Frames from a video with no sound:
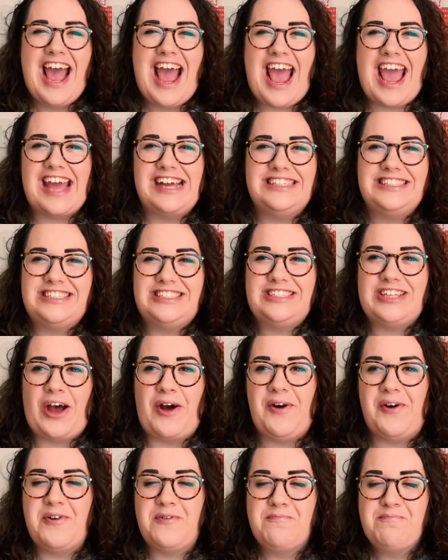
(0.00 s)
And
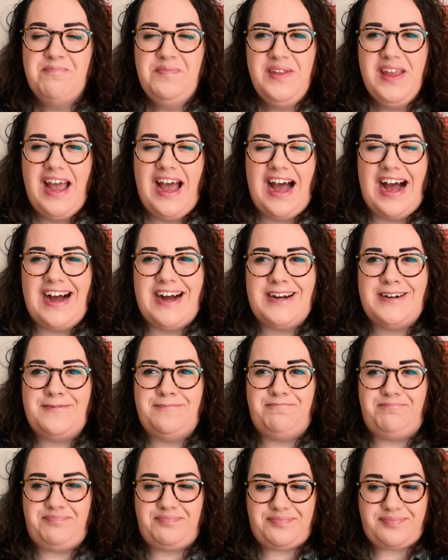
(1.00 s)
so,
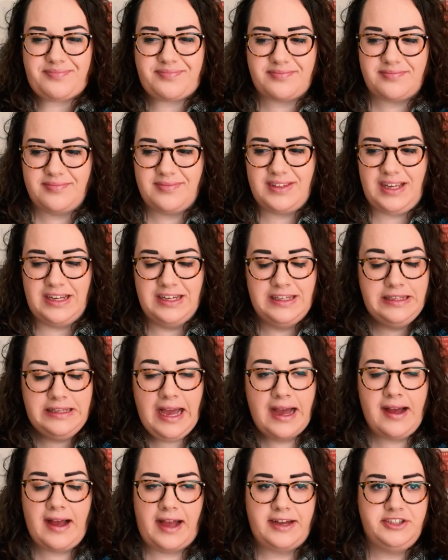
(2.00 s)

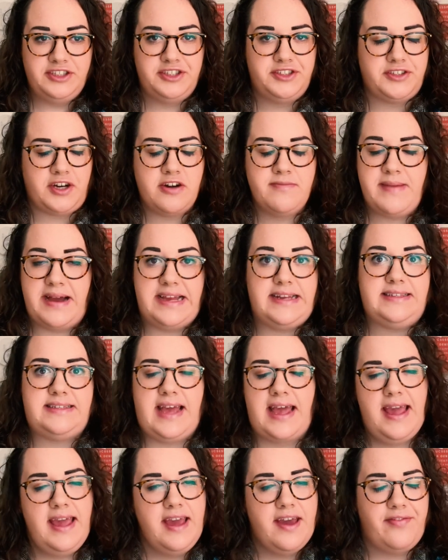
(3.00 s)
I just started my day,